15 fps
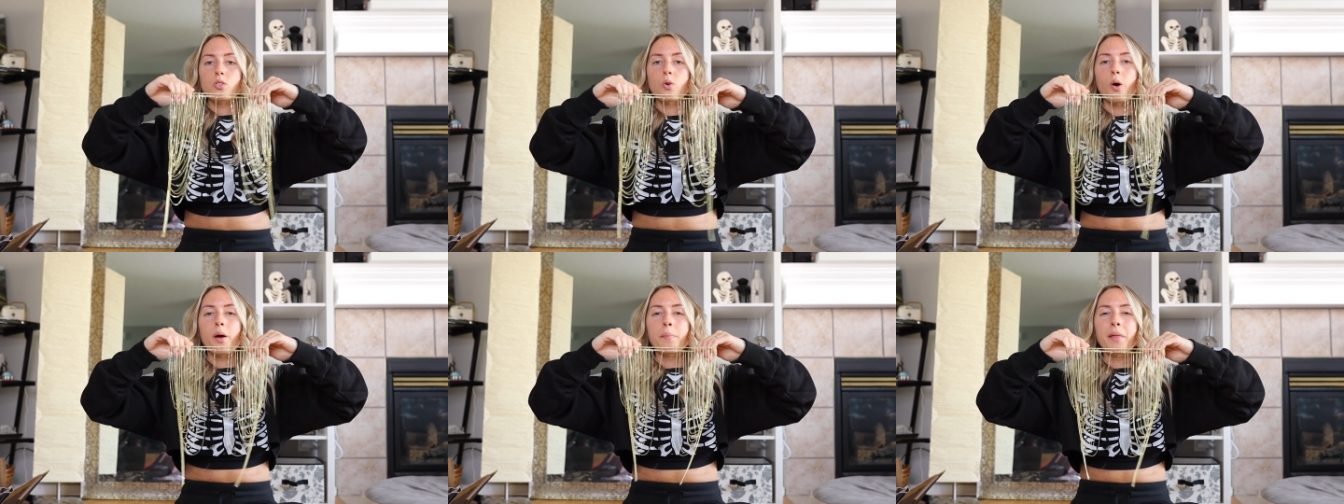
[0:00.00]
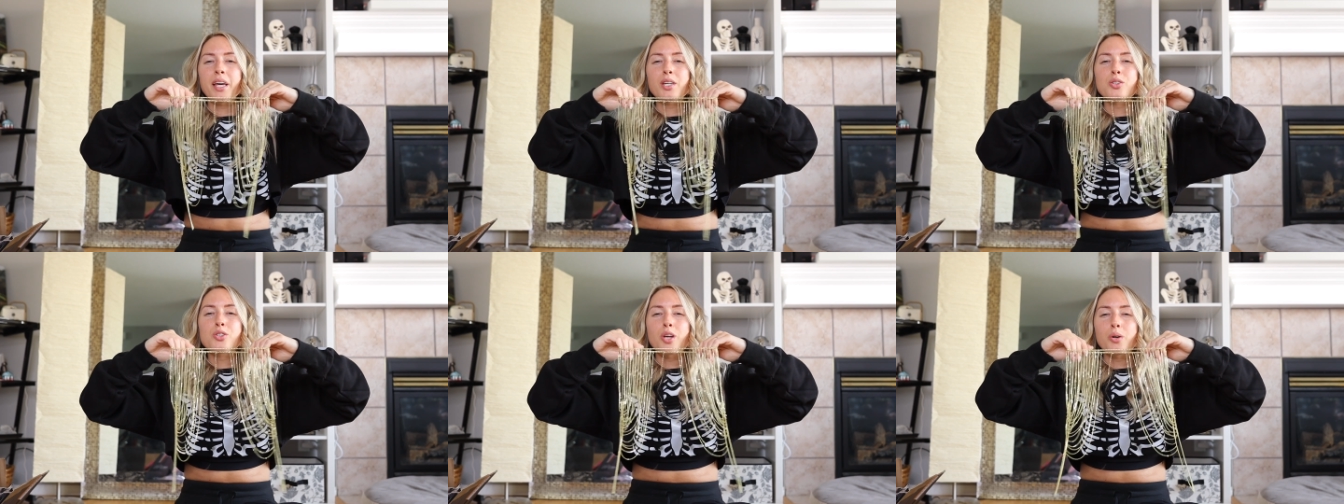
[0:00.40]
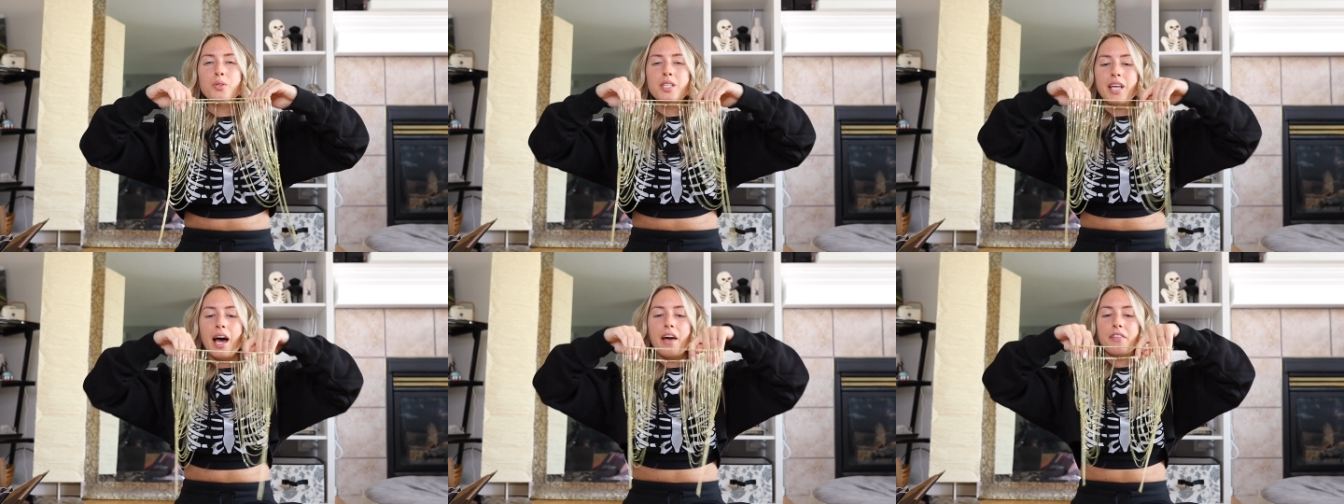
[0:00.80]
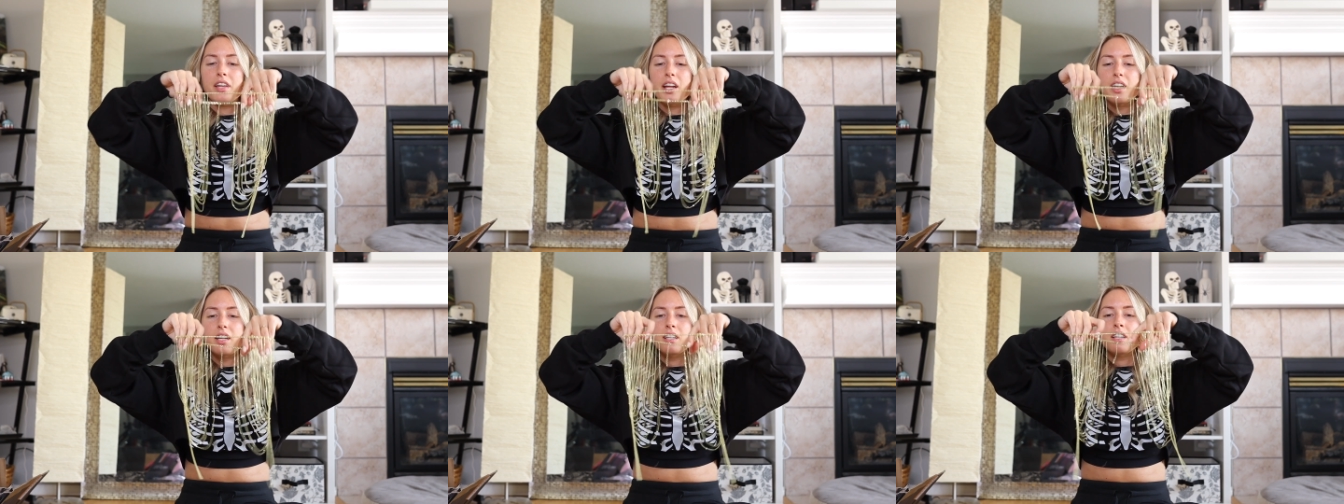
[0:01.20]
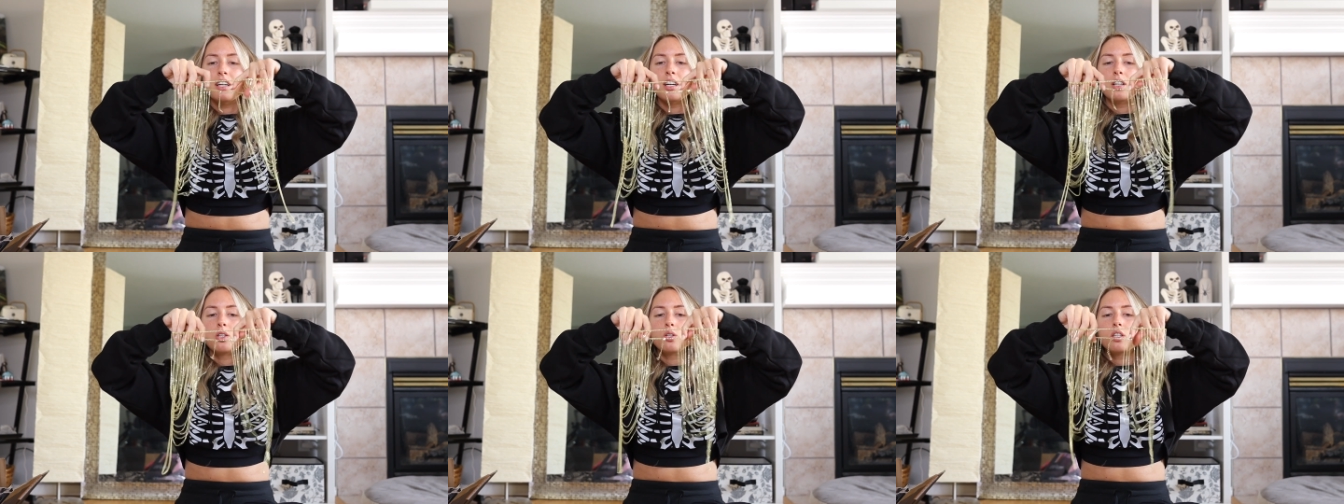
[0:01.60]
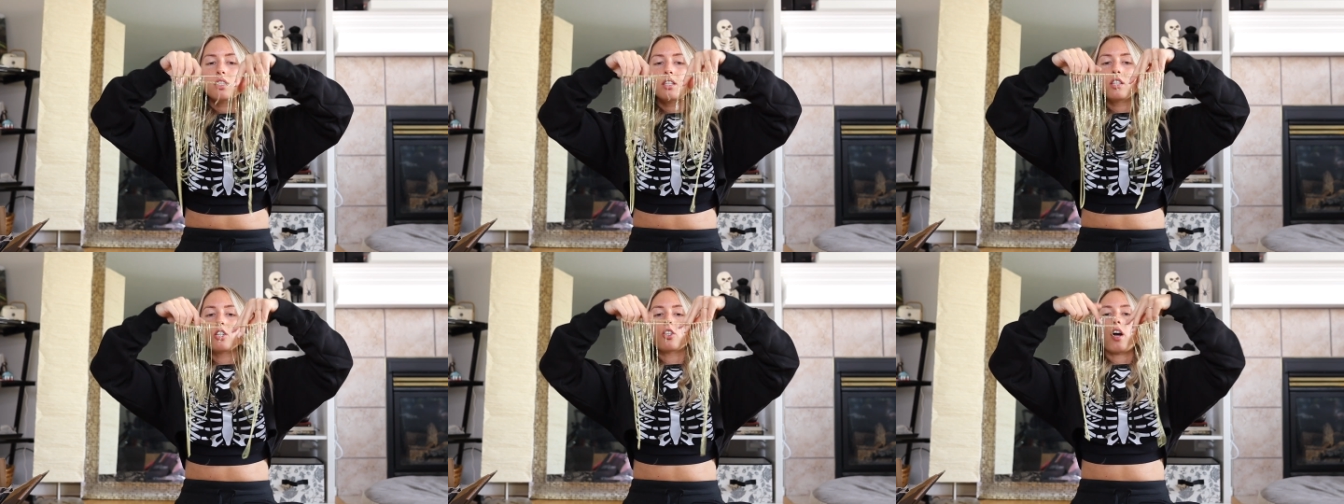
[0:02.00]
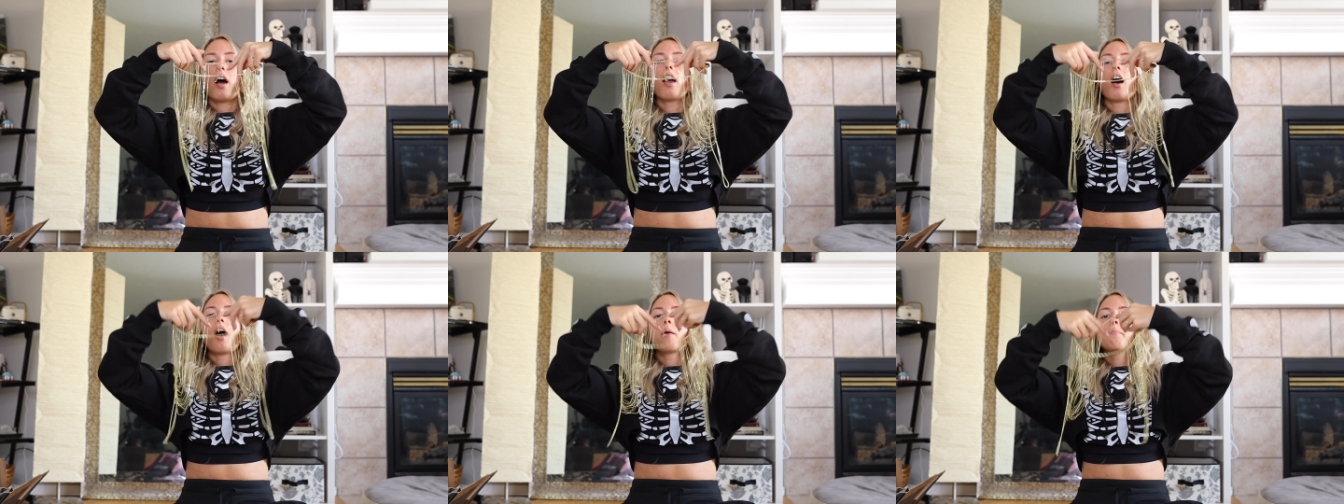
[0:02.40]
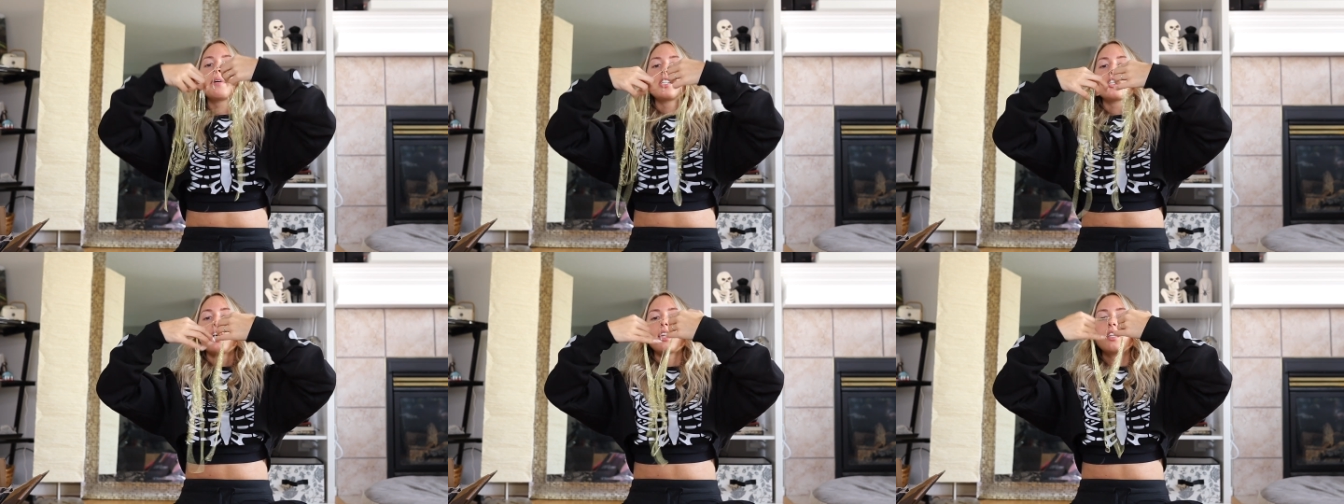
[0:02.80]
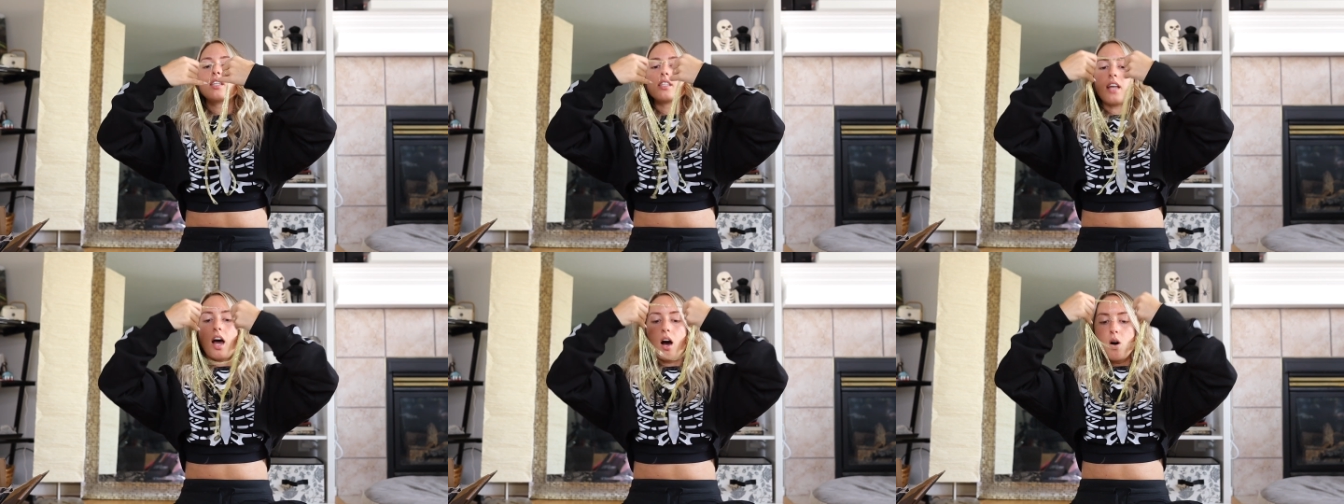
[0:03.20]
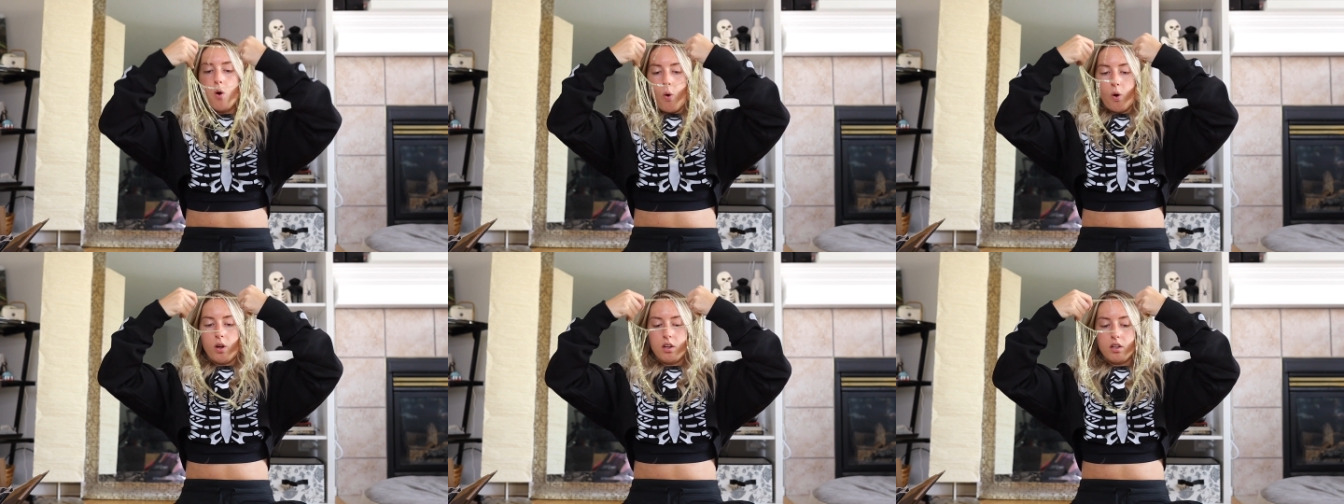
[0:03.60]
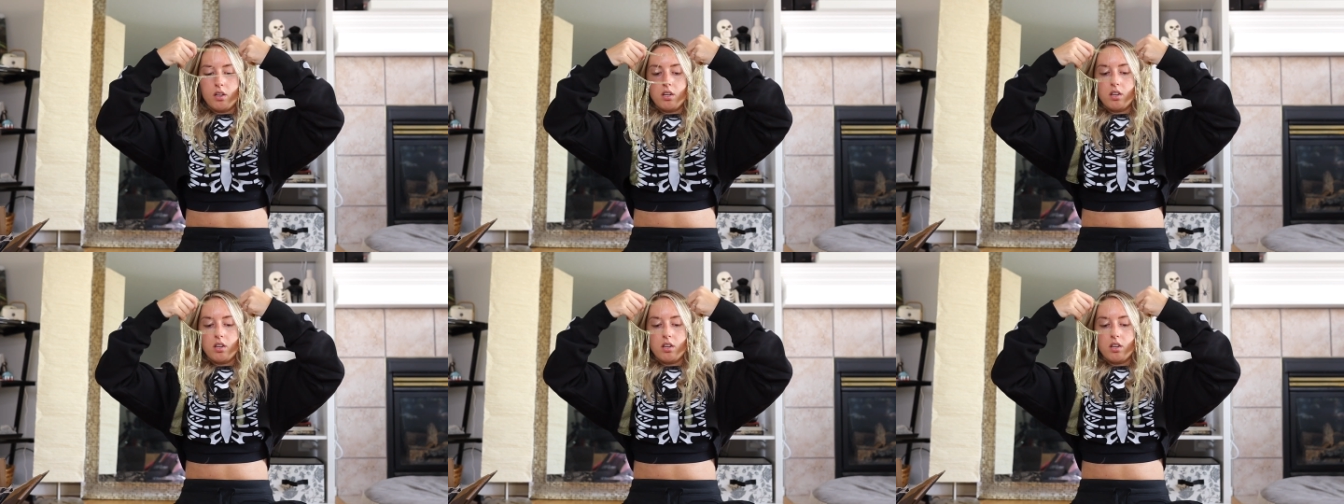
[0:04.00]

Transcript: So I'm like so sad that I didn't include this in the try on, but check this out.